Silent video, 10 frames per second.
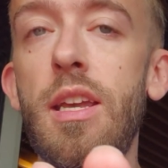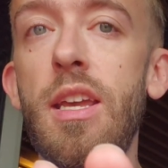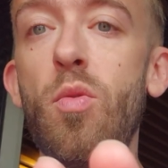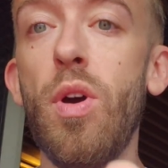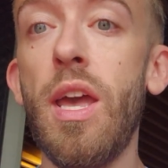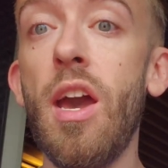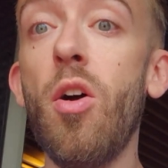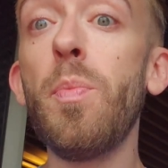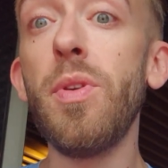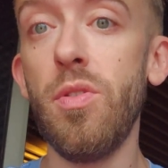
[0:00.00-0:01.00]
it will
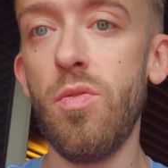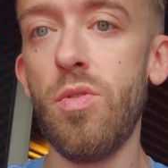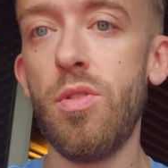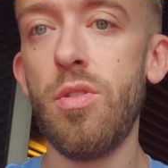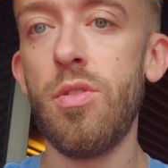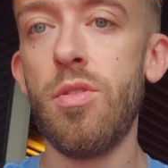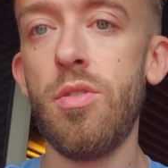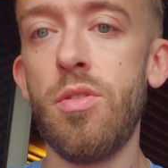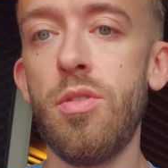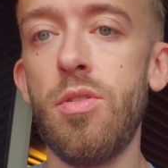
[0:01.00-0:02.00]
help you
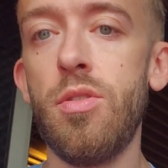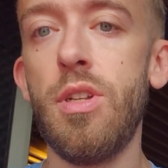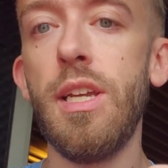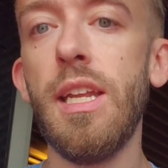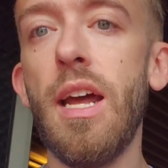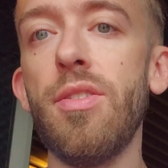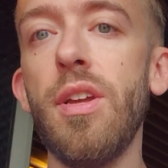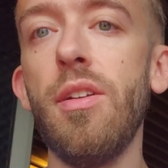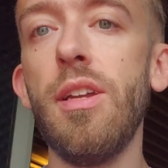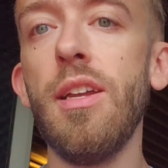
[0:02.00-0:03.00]
to get out
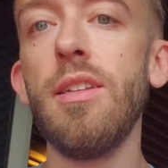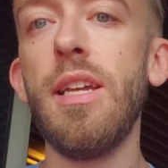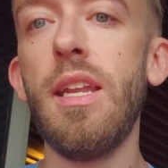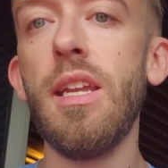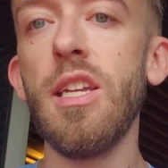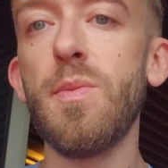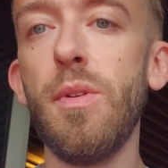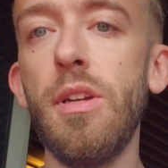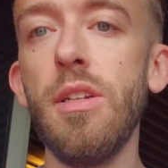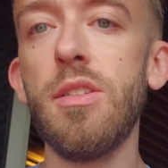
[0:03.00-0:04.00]
there and get dating
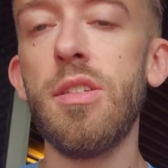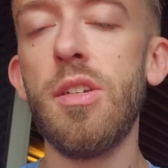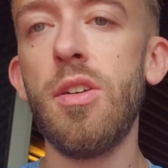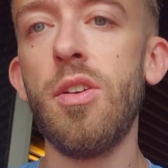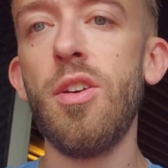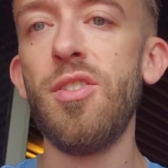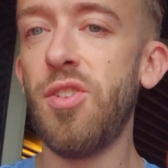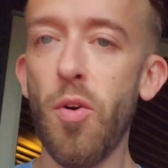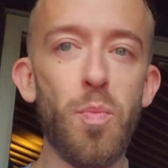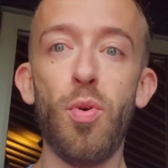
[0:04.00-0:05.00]
experience.
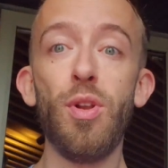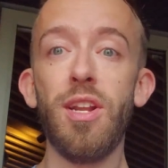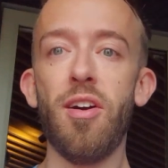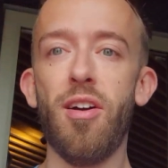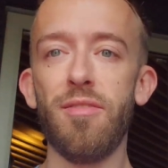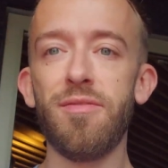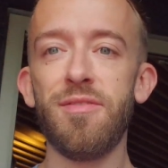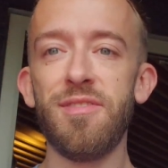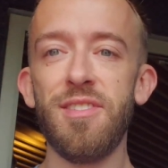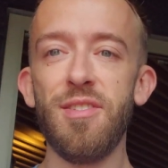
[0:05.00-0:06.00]
Don't put it off,
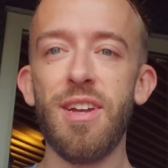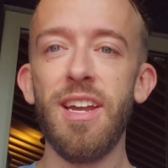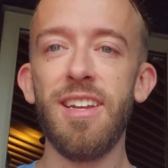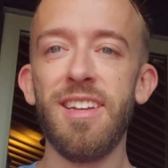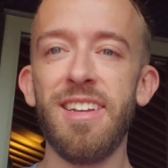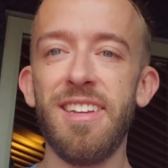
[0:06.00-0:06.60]
okay?